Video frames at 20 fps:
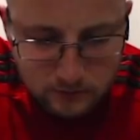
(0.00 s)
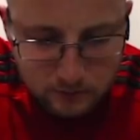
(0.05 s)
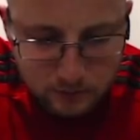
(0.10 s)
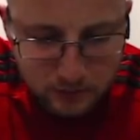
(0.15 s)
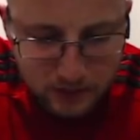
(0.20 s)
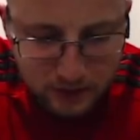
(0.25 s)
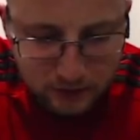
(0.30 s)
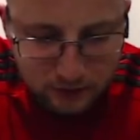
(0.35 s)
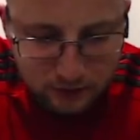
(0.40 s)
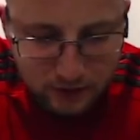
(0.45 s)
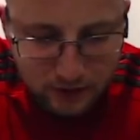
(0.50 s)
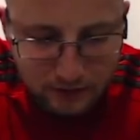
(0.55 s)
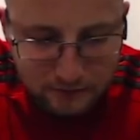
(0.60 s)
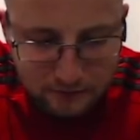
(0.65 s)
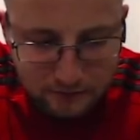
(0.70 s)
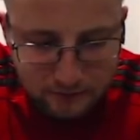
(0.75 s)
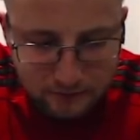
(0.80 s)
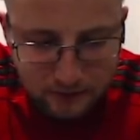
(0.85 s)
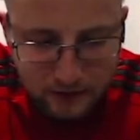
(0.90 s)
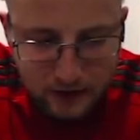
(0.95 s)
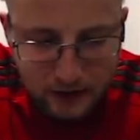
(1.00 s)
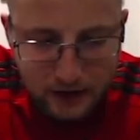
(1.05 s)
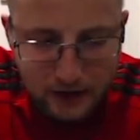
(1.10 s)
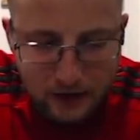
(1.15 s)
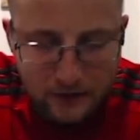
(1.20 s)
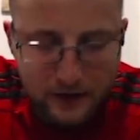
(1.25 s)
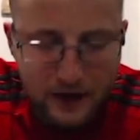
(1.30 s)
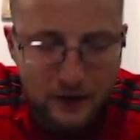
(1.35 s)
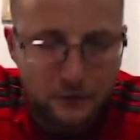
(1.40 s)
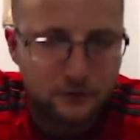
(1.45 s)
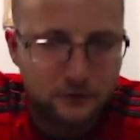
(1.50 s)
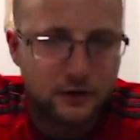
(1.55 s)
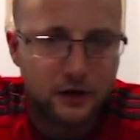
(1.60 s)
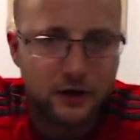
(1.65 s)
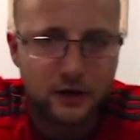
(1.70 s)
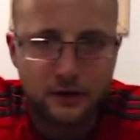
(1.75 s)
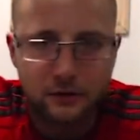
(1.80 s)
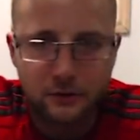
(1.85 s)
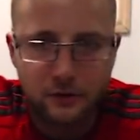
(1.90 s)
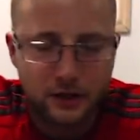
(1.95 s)
Big shot from far out. That one's not
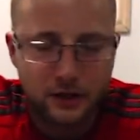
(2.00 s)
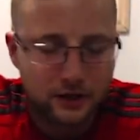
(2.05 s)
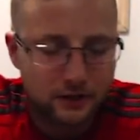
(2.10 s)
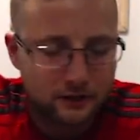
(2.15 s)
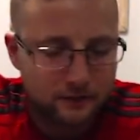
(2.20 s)
going to work.